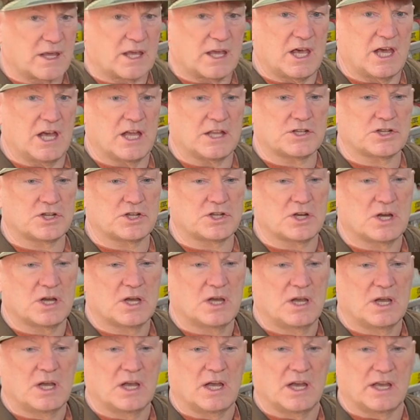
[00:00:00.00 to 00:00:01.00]
hitch,
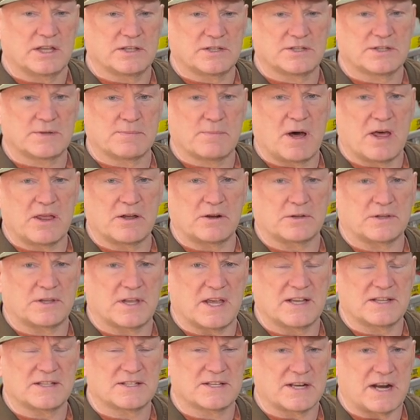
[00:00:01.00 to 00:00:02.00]
and some other
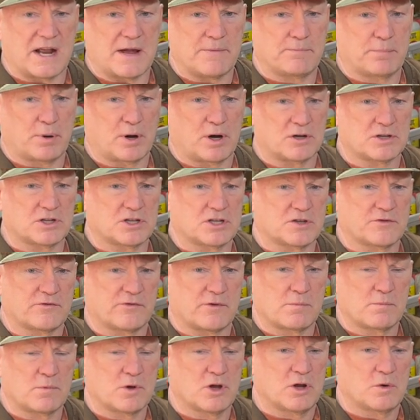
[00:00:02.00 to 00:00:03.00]
things that I purchased
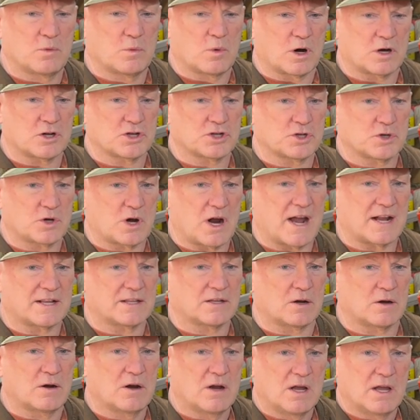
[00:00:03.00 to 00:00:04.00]
from Good Works
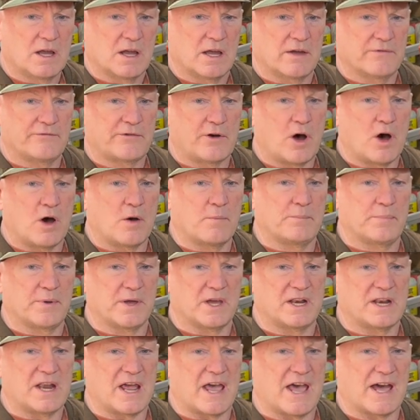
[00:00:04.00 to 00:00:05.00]
Tractor have all
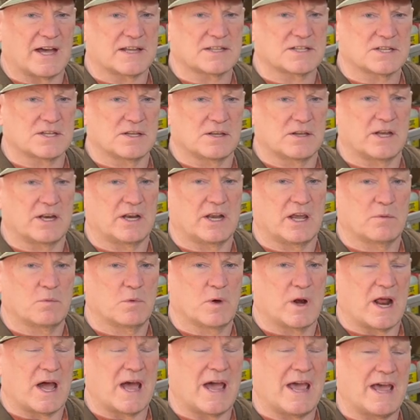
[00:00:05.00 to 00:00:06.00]
been excellent. And
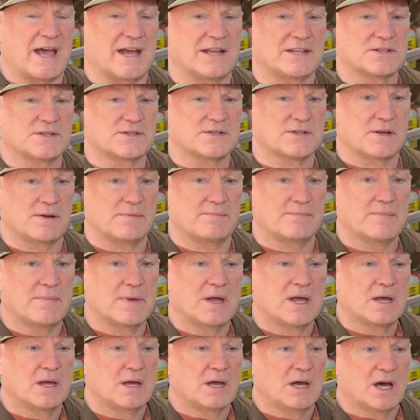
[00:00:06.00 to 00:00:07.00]
when I had some
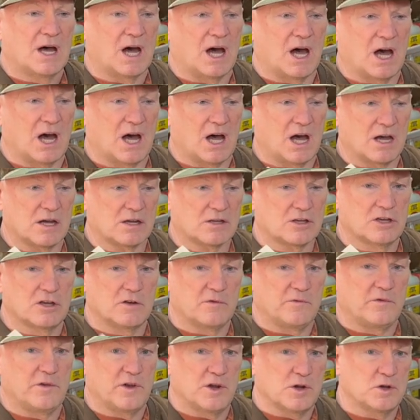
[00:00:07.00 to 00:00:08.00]
uh,
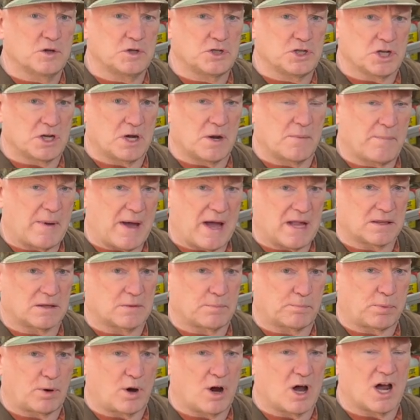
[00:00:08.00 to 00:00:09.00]
confusion about the
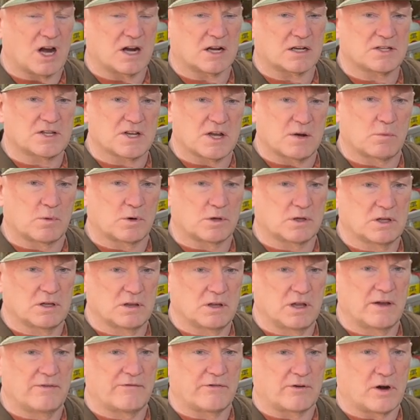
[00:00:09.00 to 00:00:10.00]
products that were
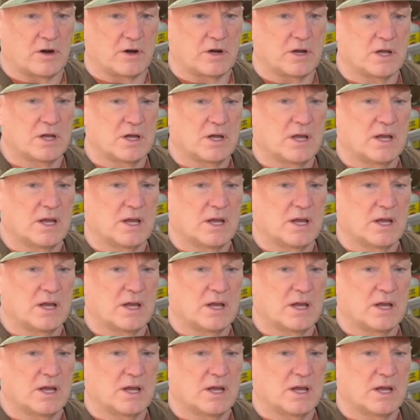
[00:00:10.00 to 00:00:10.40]
delivered,